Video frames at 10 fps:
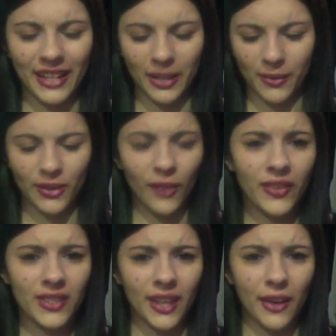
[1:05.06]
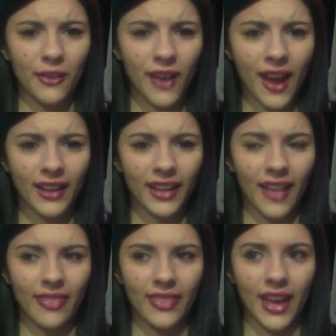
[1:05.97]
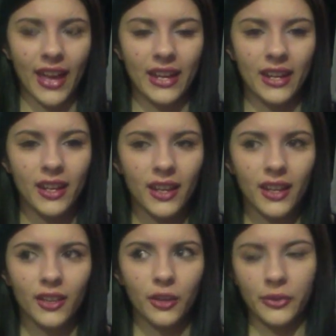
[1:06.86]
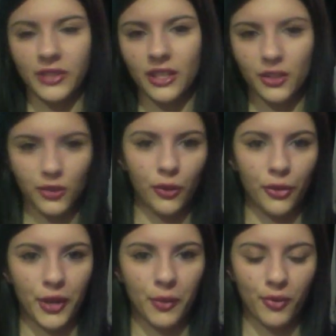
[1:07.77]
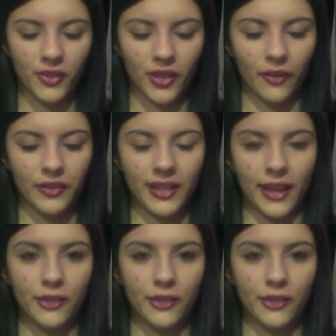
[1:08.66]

It was on the sale rack and then there was an additional 30% off sale.